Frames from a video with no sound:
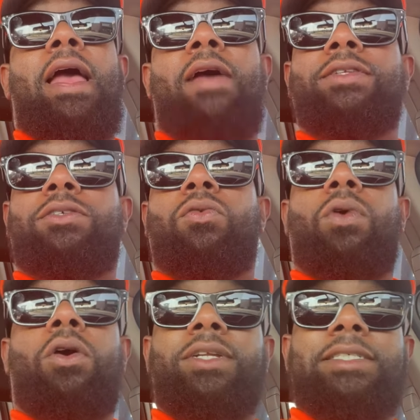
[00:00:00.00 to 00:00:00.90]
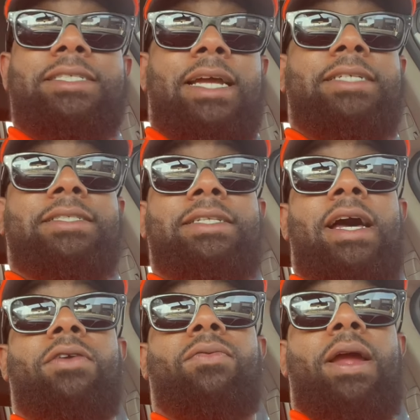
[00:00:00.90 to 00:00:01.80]
having to roll these cases
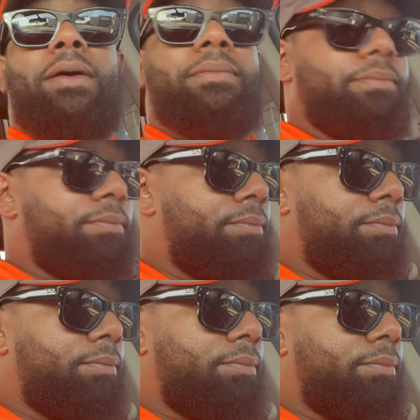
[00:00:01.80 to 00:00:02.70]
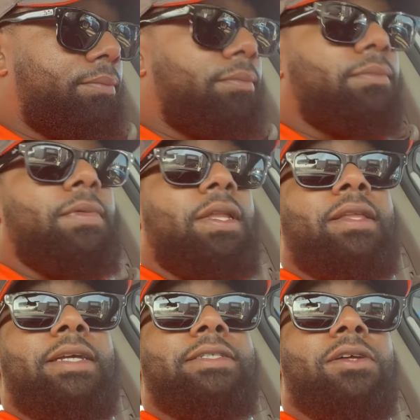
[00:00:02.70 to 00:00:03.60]
down the ramp.
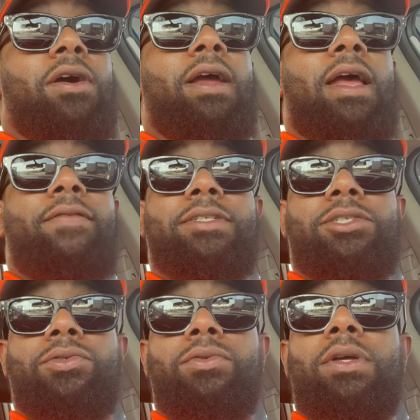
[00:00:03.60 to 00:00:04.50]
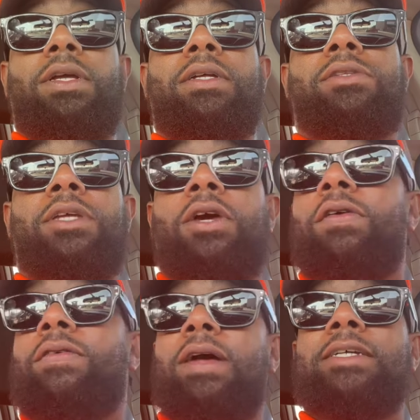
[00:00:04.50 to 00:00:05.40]
They start having to
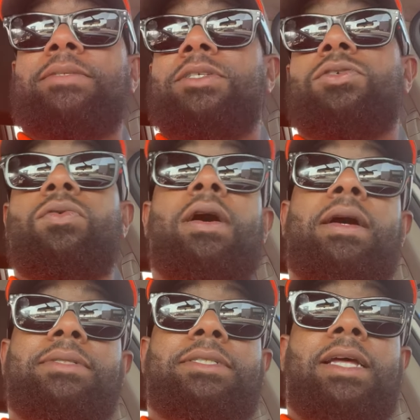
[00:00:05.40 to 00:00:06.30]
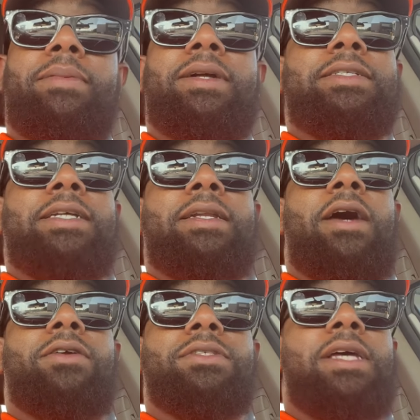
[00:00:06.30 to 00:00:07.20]
deal with customers who are upset because they're
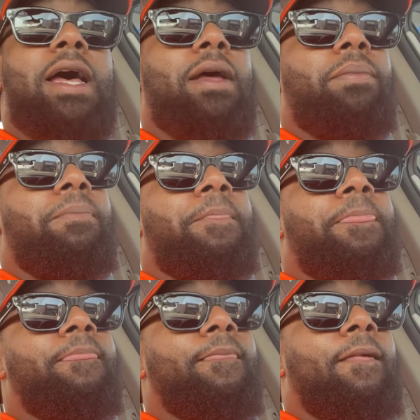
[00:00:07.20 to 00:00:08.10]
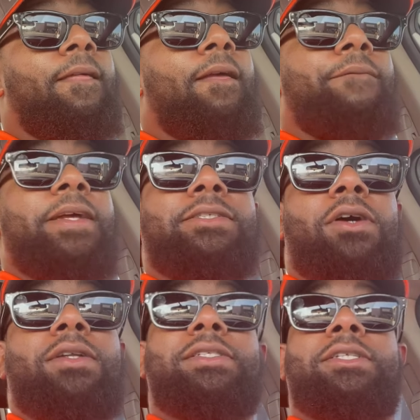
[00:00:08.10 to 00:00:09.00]
not on time. They
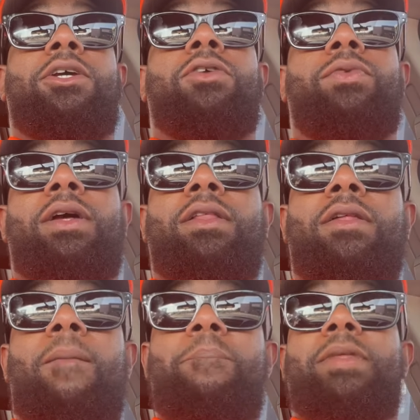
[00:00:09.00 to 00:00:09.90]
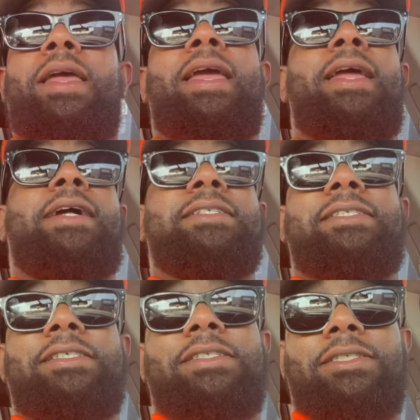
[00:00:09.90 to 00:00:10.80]
start to deal with
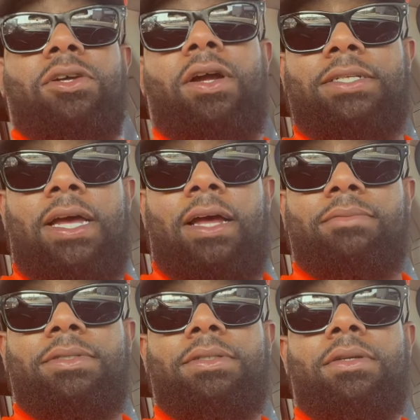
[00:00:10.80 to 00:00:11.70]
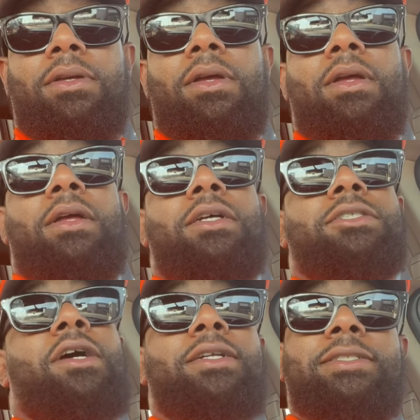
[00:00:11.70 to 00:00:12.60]
inconsistent start times.
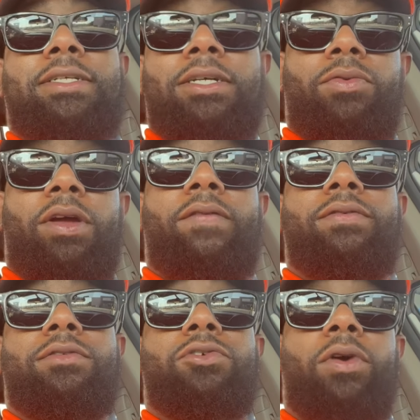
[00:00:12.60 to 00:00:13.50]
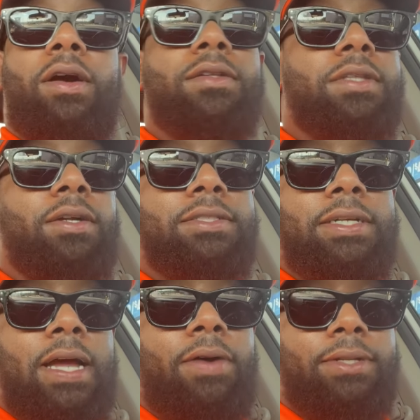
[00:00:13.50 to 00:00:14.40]
Starting to deal with 12,
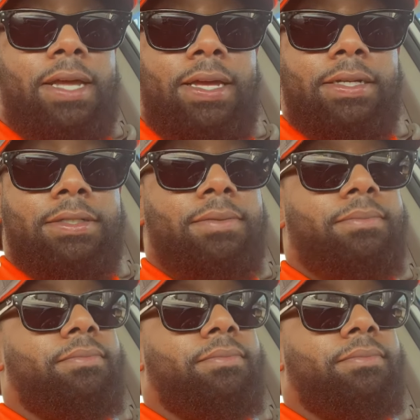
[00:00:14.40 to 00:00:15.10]
13-hour days.